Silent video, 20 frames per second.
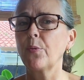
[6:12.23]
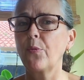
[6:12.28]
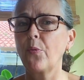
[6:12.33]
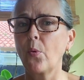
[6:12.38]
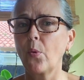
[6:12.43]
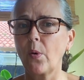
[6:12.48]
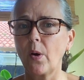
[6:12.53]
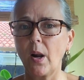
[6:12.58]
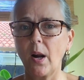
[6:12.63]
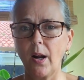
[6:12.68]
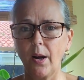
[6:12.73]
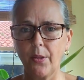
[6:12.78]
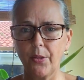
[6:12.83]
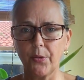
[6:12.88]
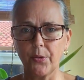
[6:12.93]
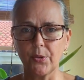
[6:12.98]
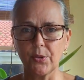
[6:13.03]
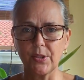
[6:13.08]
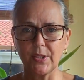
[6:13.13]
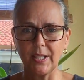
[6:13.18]
for
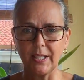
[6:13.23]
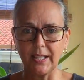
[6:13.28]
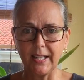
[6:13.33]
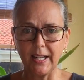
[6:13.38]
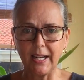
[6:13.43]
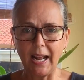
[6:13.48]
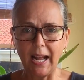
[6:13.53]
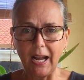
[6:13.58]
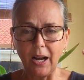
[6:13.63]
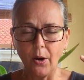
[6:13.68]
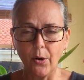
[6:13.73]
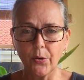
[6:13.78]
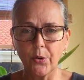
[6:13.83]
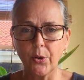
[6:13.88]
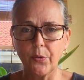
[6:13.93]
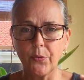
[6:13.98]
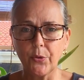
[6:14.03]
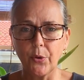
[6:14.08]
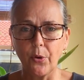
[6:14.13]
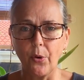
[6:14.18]
others to get out
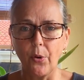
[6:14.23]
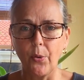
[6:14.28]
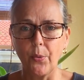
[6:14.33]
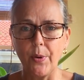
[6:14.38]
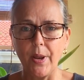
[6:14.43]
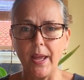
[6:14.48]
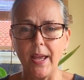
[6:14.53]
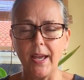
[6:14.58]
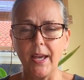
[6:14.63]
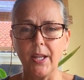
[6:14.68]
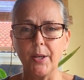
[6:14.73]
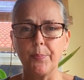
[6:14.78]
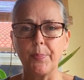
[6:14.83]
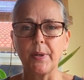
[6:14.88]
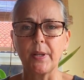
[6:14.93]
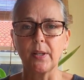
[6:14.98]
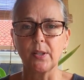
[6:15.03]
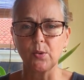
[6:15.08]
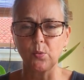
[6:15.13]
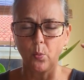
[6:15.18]
of your own head?
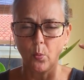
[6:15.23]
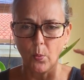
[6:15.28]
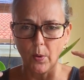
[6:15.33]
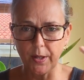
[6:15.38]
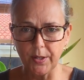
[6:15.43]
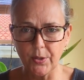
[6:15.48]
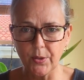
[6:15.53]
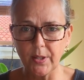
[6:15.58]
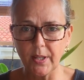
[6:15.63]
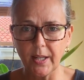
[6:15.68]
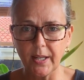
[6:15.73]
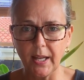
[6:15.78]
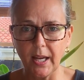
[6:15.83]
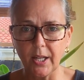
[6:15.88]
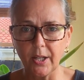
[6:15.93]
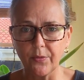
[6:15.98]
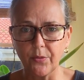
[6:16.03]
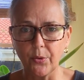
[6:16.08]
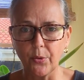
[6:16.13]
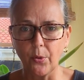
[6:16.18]
Because when you get
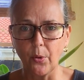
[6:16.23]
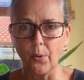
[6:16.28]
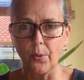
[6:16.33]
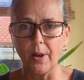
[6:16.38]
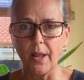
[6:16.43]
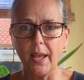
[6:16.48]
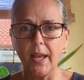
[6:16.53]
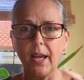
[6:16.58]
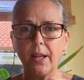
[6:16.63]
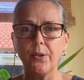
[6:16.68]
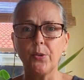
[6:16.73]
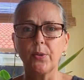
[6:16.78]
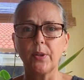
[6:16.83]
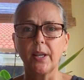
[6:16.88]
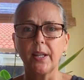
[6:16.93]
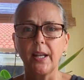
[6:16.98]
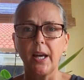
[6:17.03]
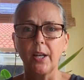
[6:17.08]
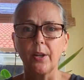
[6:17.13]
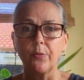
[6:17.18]
out of your own head, you
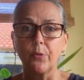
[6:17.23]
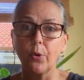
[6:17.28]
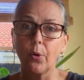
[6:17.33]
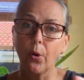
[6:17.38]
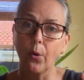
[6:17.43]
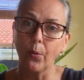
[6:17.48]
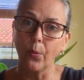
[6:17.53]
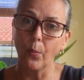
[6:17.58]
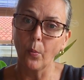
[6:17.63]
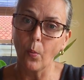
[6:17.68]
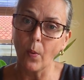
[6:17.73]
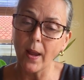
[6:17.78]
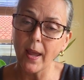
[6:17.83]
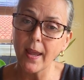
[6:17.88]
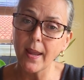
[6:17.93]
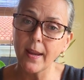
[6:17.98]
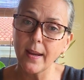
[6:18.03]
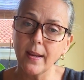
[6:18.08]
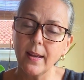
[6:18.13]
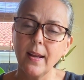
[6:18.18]
get out of your own
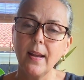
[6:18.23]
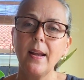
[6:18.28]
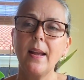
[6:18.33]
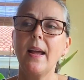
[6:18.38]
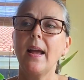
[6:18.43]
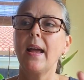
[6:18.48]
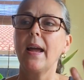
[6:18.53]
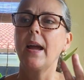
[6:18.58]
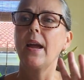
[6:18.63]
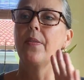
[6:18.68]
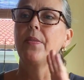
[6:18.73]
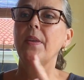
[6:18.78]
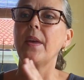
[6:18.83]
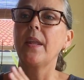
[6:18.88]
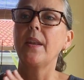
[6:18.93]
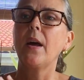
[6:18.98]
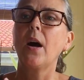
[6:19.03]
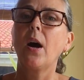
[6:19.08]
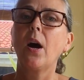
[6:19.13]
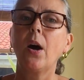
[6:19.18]
way, and
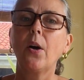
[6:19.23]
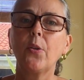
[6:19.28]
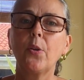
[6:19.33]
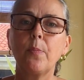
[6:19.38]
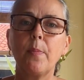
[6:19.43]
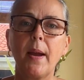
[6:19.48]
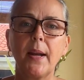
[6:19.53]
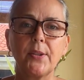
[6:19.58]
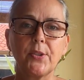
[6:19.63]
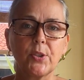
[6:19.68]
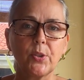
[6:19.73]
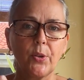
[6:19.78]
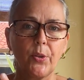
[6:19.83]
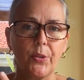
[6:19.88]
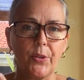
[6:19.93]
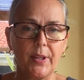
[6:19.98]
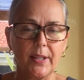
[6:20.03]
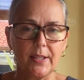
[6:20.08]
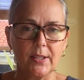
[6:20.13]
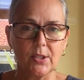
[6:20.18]
then other magical
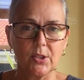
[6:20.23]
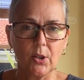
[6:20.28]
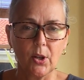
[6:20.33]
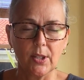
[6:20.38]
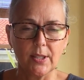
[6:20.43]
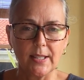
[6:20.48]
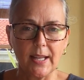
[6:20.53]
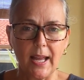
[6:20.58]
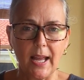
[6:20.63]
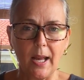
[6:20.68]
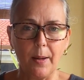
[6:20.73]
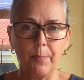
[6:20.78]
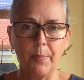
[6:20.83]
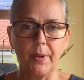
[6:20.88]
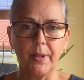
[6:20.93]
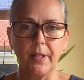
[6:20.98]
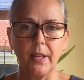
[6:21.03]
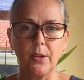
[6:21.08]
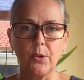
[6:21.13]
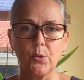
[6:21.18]
things start to
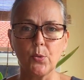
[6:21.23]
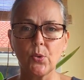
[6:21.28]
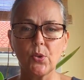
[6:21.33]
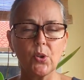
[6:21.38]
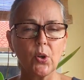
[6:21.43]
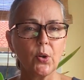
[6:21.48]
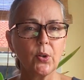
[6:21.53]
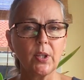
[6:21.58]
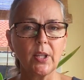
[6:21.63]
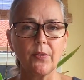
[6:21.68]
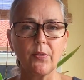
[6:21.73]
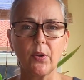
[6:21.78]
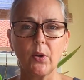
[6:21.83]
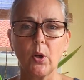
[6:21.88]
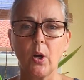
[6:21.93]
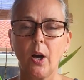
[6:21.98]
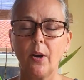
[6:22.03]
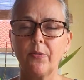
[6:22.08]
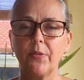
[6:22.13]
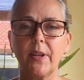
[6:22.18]
happen and you start giving
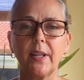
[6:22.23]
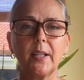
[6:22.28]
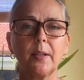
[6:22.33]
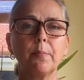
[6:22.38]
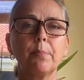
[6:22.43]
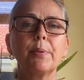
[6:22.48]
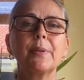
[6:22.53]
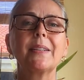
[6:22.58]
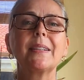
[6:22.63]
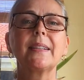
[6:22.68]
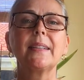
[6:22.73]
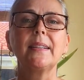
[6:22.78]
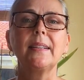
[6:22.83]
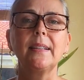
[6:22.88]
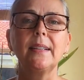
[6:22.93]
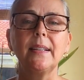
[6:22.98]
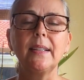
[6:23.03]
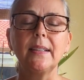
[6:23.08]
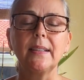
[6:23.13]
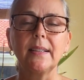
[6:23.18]
off a
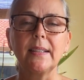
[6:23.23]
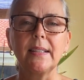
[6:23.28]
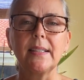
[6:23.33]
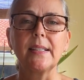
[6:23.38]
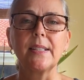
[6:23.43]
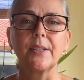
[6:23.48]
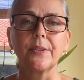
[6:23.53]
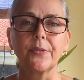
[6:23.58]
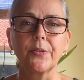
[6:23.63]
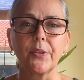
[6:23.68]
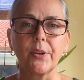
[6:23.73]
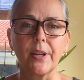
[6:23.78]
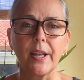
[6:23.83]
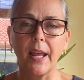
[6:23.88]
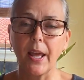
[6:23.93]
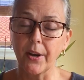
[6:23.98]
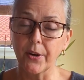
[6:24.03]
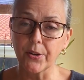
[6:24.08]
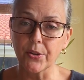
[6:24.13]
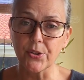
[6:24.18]
completely different
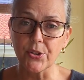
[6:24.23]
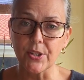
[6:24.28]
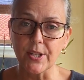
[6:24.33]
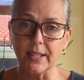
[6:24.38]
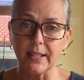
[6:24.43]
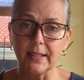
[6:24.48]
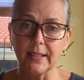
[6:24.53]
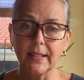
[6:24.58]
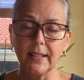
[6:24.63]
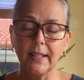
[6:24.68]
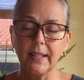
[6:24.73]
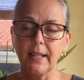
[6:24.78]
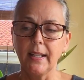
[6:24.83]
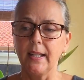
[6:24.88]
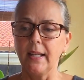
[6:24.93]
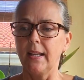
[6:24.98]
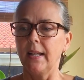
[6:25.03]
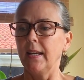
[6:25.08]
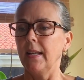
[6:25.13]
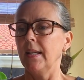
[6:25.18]
energy.
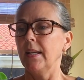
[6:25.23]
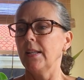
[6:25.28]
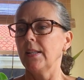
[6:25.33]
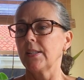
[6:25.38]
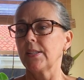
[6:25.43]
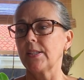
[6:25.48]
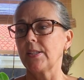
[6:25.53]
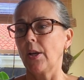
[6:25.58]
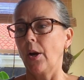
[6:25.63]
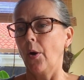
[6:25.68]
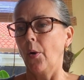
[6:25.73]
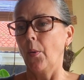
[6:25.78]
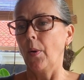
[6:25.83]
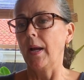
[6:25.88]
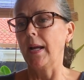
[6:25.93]
So,